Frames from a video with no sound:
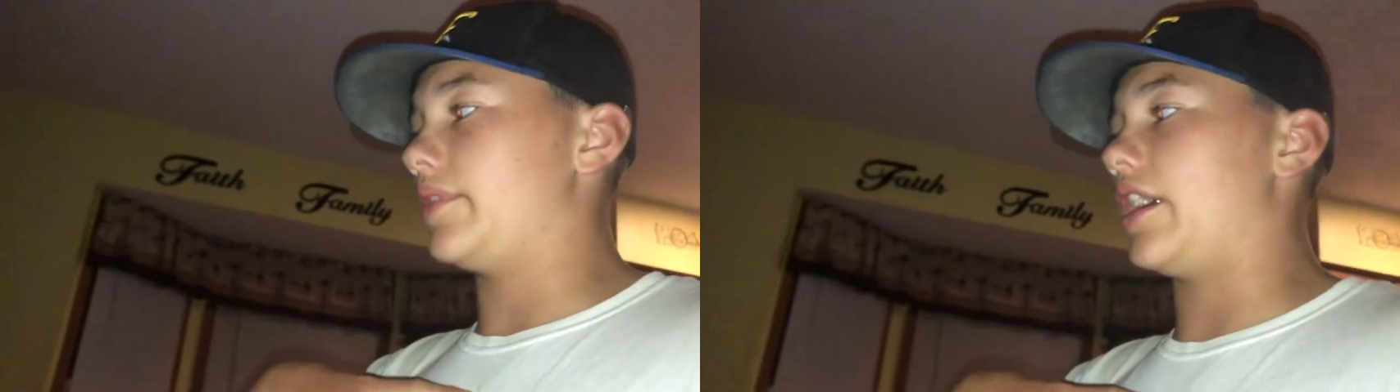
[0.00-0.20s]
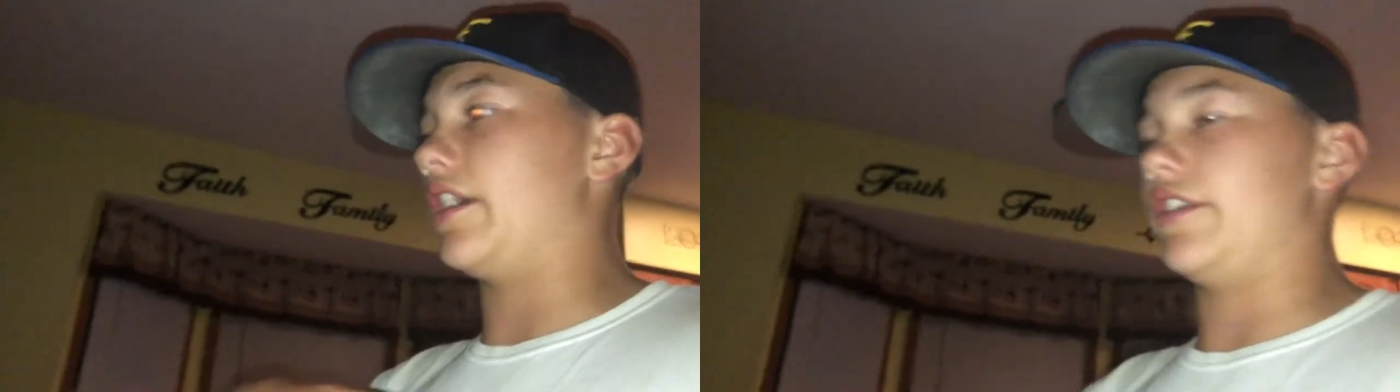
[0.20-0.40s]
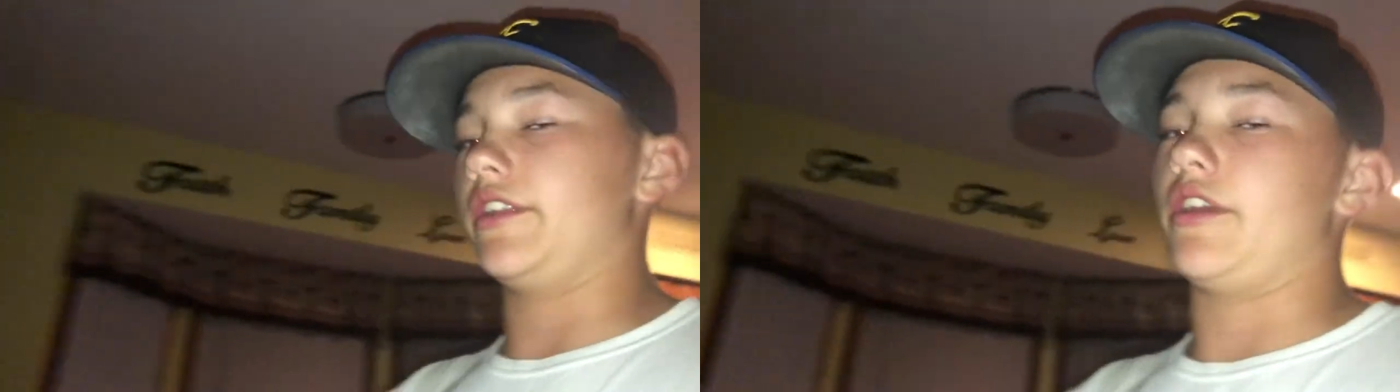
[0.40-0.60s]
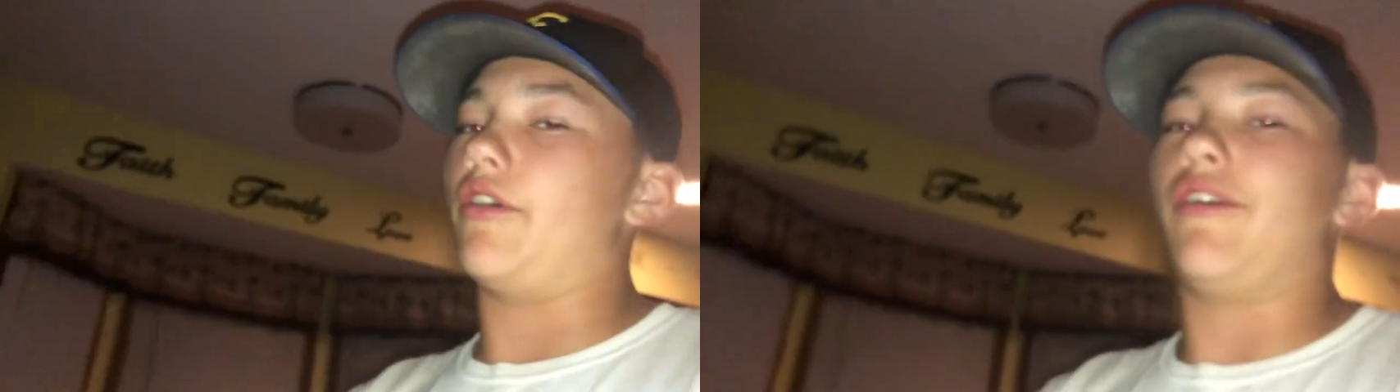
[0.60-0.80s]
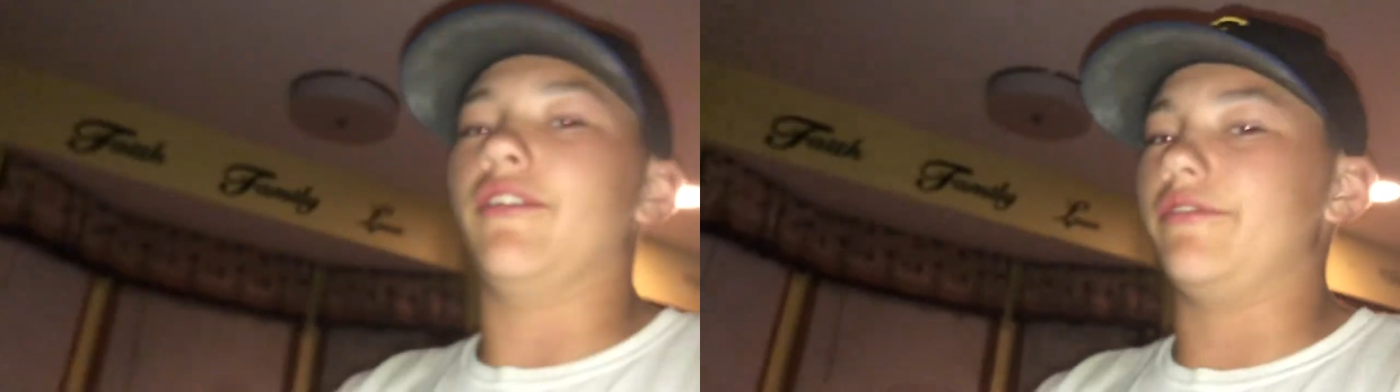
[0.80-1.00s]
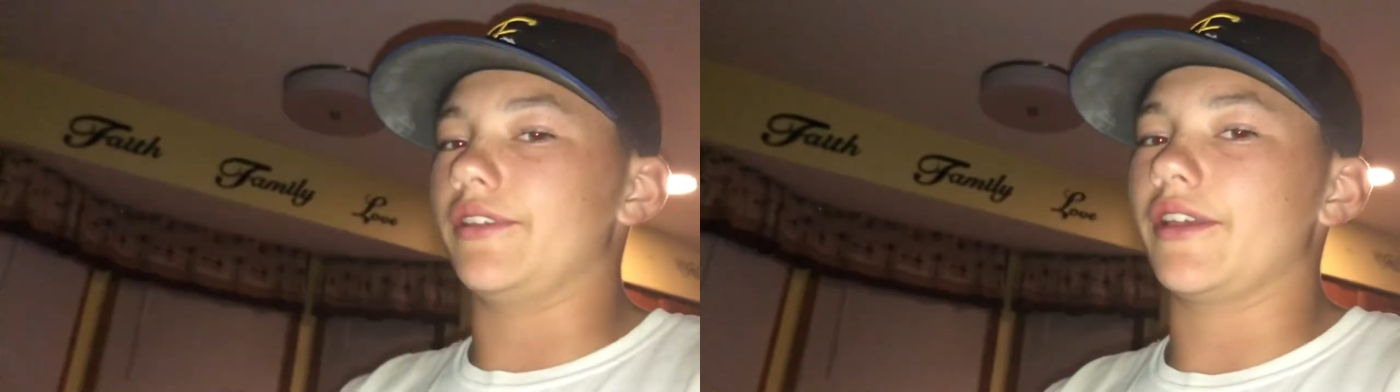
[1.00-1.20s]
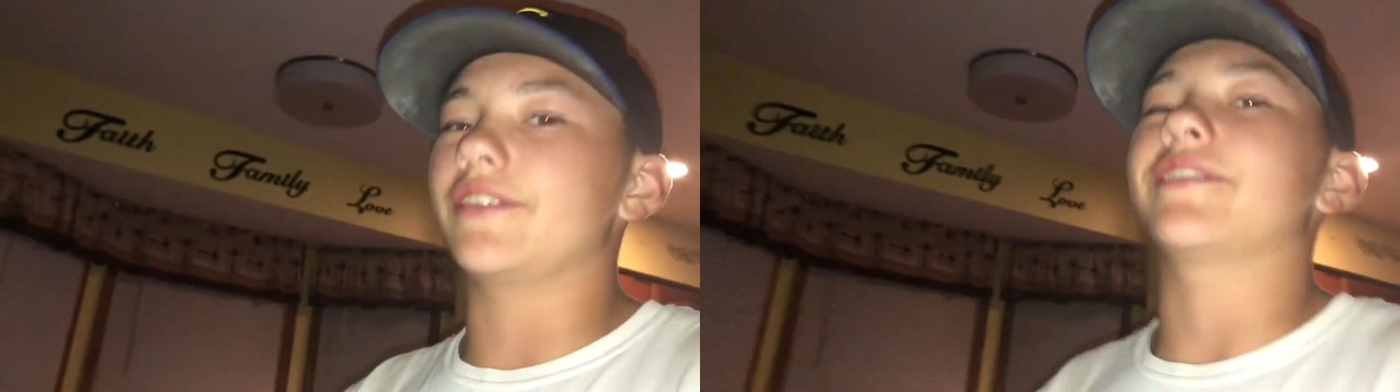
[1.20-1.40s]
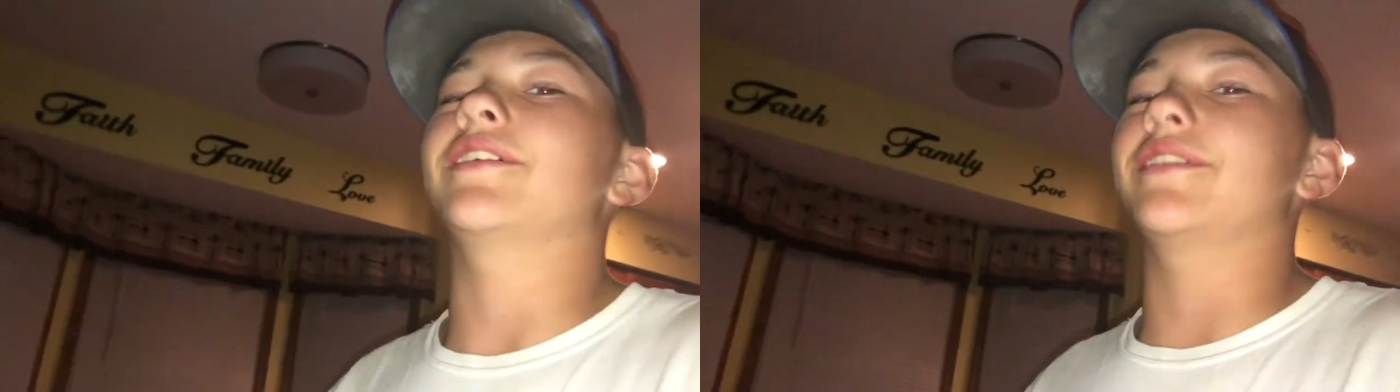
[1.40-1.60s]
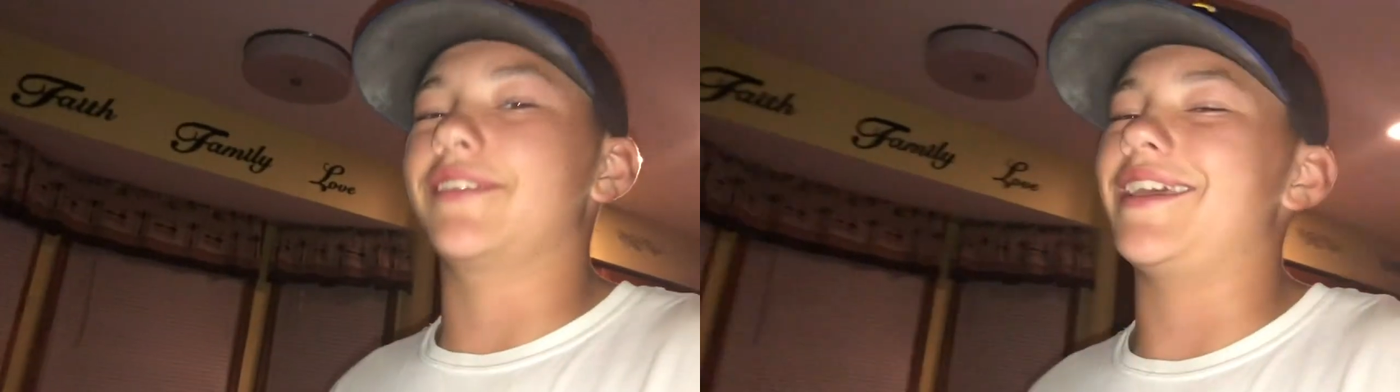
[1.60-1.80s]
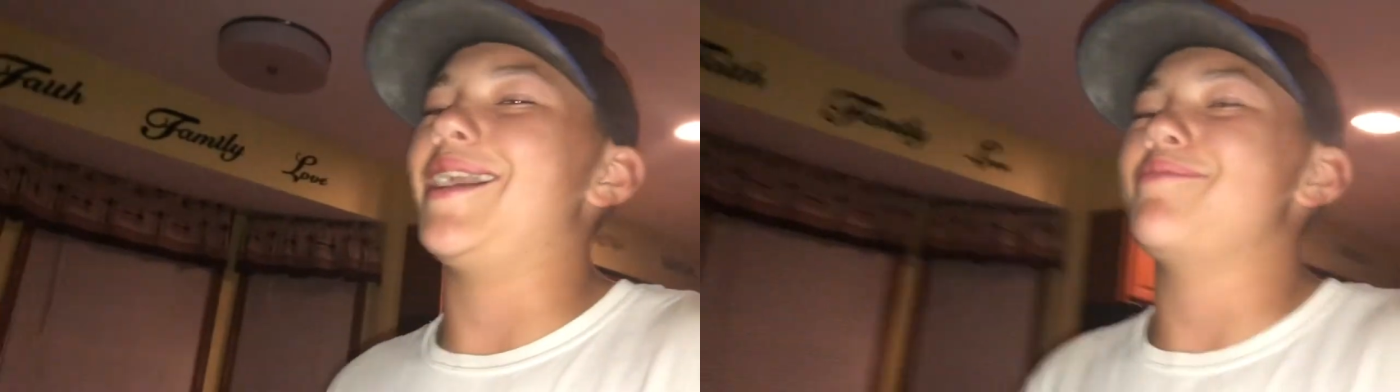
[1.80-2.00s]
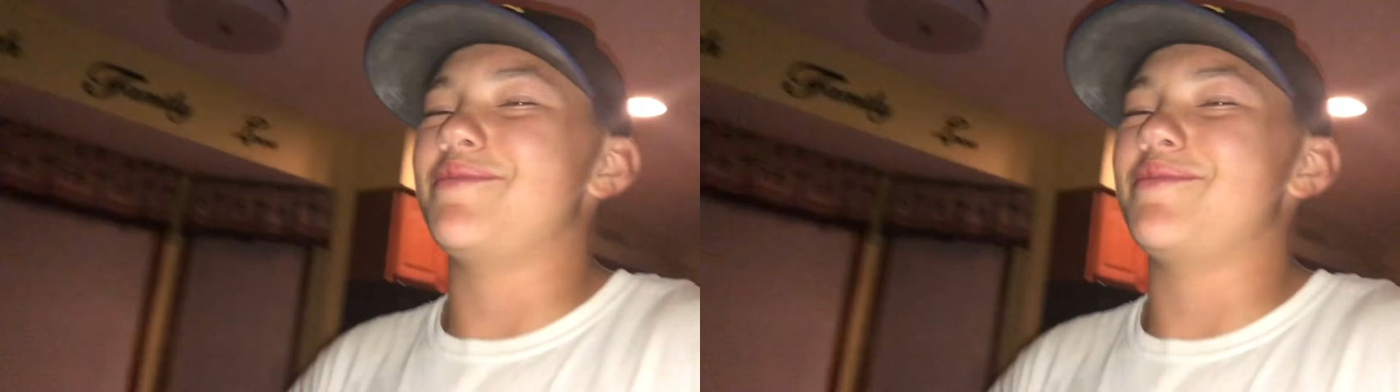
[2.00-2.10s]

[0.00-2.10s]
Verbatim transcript: I already know all of you guys are gonna say happy